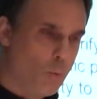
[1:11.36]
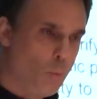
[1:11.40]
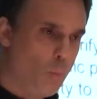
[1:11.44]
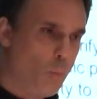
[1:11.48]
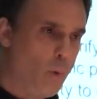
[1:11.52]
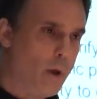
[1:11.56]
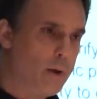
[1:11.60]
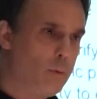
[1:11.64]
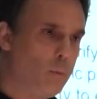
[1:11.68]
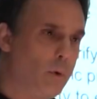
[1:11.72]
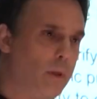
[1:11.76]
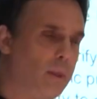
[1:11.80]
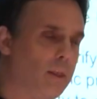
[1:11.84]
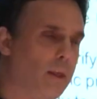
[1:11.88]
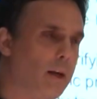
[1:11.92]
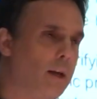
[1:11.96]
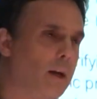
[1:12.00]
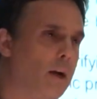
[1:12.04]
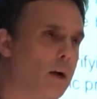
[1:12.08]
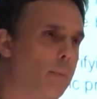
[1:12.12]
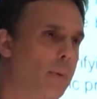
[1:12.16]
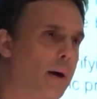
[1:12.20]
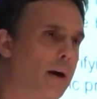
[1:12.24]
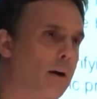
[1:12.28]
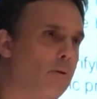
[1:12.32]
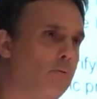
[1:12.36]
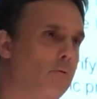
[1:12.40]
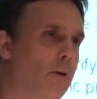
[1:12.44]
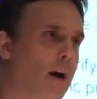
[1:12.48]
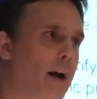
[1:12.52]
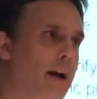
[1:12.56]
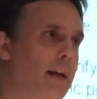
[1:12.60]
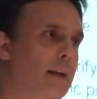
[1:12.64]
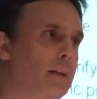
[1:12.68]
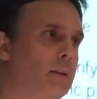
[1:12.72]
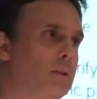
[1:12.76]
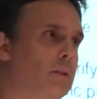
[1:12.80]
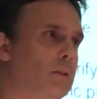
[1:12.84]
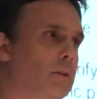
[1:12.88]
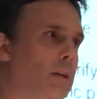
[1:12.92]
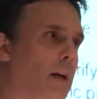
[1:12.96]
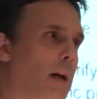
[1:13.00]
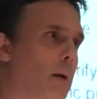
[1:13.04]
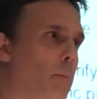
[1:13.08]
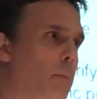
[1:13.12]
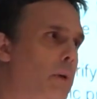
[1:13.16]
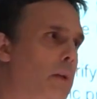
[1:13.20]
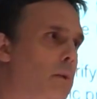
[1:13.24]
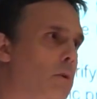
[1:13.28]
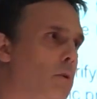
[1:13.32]
when we think about race,
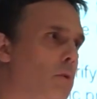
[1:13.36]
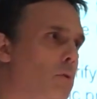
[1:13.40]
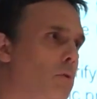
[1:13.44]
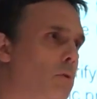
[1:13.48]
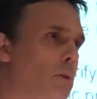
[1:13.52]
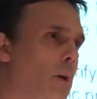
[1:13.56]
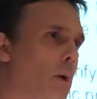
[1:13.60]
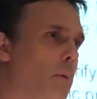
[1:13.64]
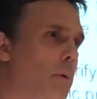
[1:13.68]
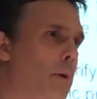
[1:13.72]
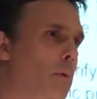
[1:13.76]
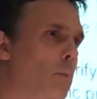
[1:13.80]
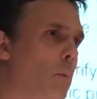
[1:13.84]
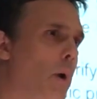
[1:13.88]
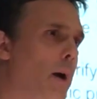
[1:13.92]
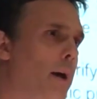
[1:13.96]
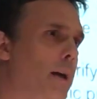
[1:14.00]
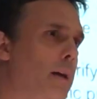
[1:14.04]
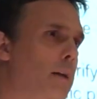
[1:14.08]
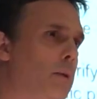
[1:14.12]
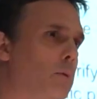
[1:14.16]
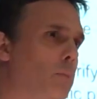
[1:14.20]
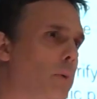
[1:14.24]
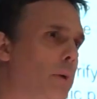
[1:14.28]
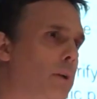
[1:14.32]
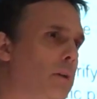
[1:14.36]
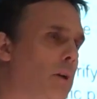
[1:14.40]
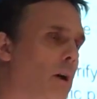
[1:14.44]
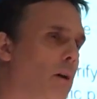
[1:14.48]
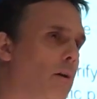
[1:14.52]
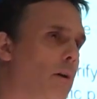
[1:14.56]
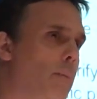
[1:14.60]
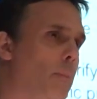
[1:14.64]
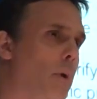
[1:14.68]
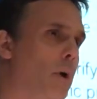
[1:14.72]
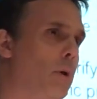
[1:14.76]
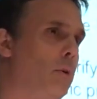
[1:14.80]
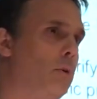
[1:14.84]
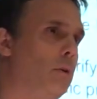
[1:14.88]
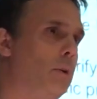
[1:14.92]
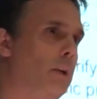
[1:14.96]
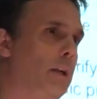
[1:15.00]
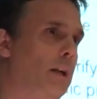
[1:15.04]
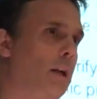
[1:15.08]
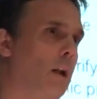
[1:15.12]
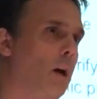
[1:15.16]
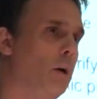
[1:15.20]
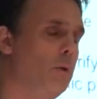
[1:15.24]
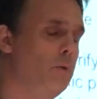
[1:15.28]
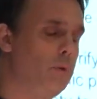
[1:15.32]
and we do so in ways which are
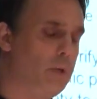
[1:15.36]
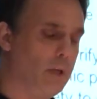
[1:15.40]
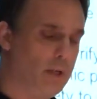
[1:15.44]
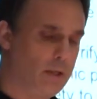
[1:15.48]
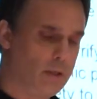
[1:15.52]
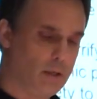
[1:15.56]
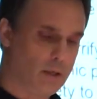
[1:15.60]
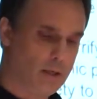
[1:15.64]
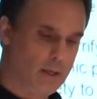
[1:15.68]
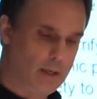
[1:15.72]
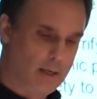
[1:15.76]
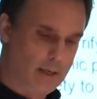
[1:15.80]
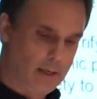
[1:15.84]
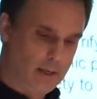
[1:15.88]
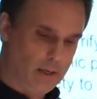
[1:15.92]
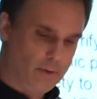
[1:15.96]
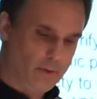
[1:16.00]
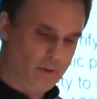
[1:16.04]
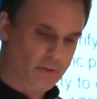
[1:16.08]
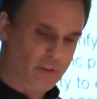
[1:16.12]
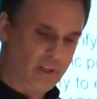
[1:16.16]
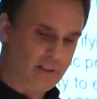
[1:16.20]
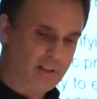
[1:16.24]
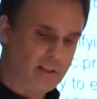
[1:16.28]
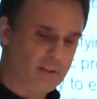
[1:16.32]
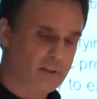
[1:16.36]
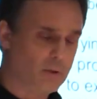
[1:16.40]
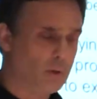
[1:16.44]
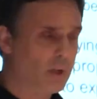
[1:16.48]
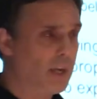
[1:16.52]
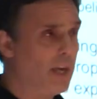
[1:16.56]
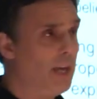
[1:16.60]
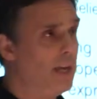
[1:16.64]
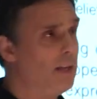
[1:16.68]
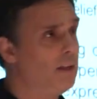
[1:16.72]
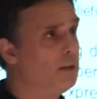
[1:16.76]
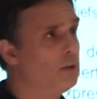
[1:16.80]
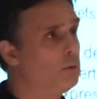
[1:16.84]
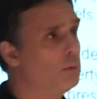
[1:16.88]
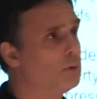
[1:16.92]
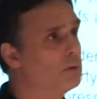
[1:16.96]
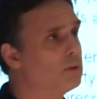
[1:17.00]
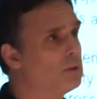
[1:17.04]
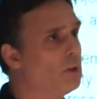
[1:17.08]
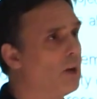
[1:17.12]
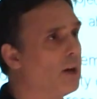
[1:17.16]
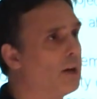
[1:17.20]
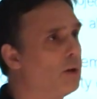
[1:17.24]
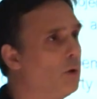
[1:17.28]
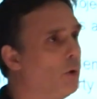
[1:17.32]
emotionally loaded, that this is akin to a
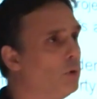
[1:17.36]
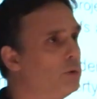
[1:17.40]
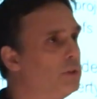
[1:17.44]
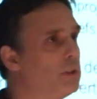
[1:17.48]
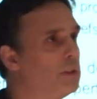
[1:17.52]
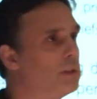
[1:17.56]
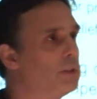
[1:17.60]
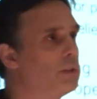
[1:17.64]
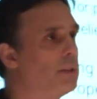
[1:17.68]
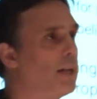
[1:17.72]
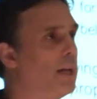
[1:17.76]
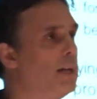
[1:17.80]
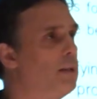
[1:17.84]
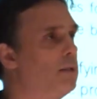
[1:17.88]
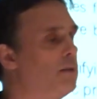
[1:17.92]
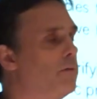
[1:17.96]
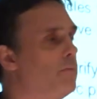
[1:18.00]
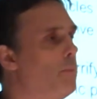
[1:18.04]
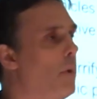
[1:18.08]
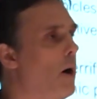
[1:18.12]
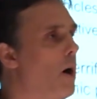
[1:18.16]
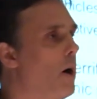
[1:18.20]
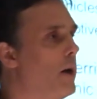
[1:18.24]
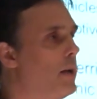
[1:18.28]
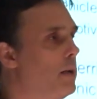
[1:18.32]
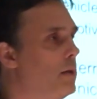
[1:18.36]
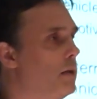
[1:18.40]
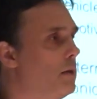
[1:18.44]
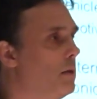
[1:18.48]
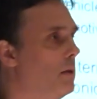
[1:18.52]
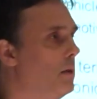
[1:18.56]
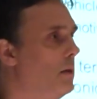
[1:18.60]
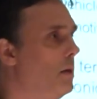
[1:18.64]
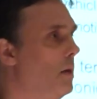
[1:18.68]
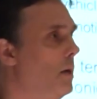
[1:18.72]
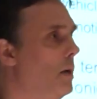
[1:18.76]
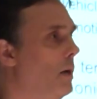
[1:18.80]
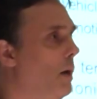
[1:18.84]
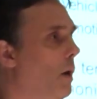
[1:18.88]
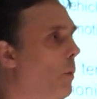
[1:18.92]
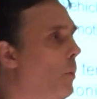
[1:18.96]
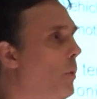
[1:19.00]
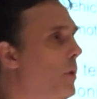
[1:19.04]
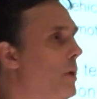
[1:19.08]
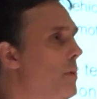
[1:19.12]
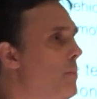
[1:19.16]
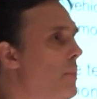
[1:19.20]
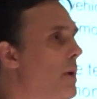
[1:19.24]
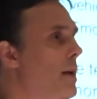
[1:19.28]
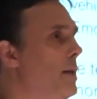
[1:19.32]
psychotic state of mind. And
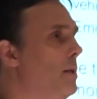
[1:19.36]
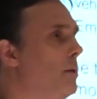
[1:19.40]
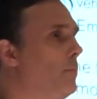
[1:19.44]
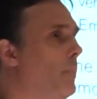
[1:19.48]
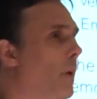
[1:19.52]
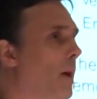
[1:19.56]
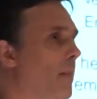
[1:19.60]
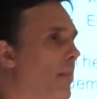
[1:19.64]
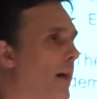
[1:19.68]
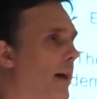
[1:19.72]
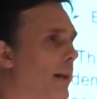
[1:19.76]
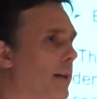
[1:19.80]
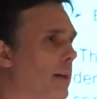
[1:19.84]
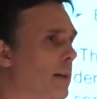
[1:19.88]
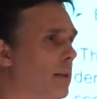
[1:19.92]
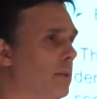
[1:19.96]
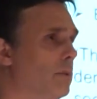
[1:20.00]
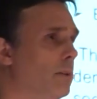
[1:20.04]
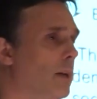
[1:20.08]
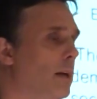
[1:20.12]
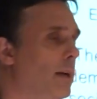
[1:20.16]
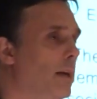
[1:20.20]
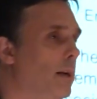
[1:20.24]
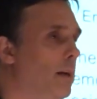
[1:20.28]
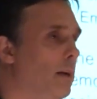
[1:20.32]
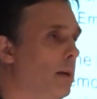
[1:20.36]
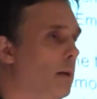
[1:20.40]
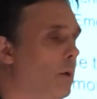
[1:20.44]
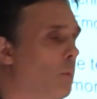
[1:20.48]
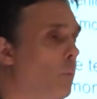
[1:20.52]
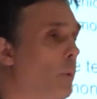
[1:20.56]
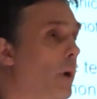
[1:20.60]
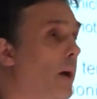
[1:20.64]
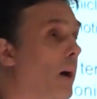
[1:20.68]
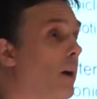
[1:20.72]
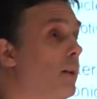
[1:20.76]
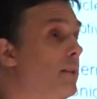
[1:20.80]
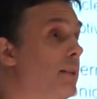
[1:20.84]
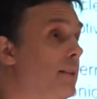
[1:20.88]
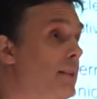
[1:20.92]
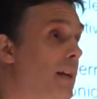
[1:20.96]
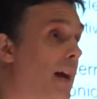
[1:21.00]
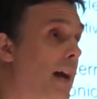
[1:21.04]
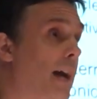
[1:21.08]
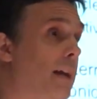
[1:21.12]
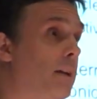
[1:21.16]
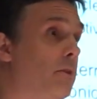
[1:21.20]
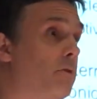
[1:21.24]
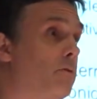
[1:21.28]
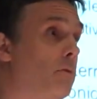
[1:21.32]
what he means by that is we are
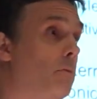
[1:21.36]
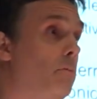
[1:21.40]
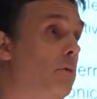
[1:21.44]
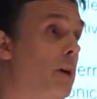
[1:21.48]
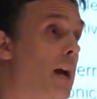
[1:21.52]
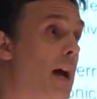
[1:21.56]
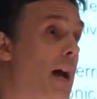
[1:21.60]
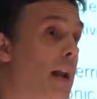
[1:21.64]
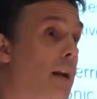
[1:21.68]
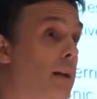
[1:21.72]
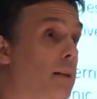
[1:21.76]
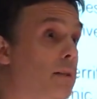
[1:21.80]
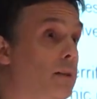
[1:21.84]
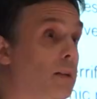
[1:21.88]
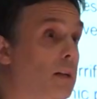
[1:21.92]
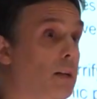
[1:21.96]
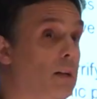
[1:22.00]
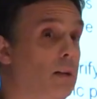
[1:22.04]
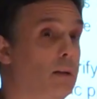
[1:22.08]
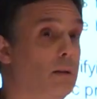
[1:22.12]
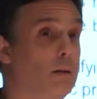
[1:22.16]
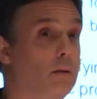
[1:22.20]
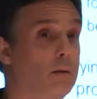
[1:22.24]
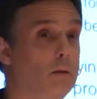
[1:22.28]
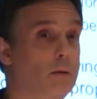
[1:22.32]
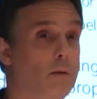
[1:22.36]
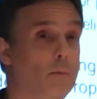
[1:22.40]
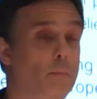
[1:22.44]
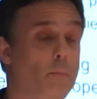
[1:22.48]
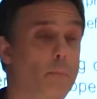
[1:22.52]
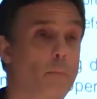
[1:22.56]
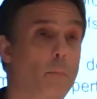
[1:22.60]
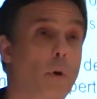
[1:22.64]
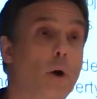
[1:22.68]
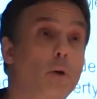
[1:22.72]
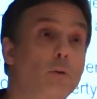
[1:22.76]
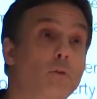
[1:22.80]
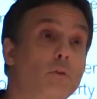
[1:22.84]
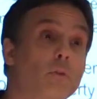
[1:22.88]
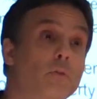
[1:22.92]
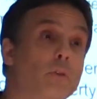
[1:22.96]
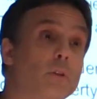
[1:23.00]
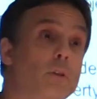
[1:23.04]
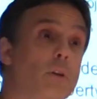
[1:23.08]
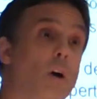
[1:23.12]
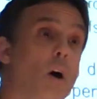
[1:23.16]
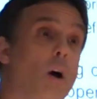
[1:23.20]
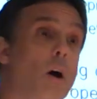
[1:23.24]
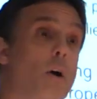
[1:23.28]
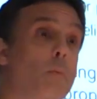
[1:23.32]
detached from reality. Most of
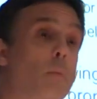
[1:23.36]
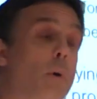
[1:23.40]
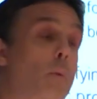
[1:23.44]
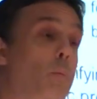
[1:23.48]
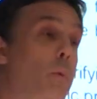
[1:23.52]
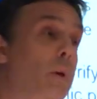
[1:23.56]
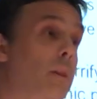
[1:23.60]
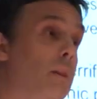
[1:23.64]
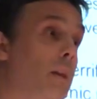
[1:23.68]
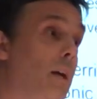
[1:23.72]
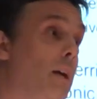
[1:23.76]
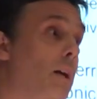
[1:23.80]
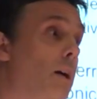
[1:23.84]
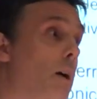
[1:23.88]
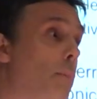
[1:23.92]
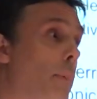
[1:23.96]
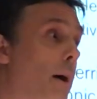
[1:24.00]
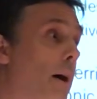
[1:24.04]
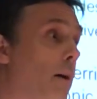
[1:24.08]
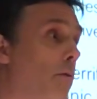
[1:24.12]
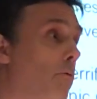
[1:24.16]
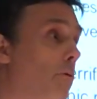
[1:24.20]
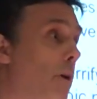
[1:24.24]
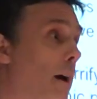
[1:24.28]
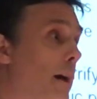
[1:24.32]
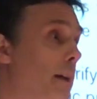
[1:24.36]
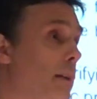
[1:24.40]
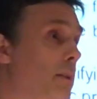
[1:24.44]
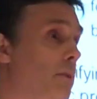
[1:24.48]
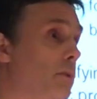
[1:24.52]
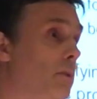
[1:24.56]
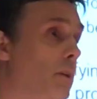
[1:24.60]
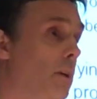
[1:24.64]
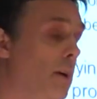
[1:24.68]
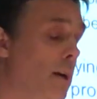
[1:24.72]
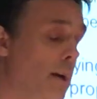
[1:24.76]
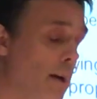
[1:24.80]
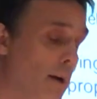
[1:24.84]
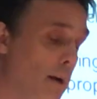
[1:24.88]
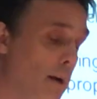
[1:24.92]
the time when we think about race,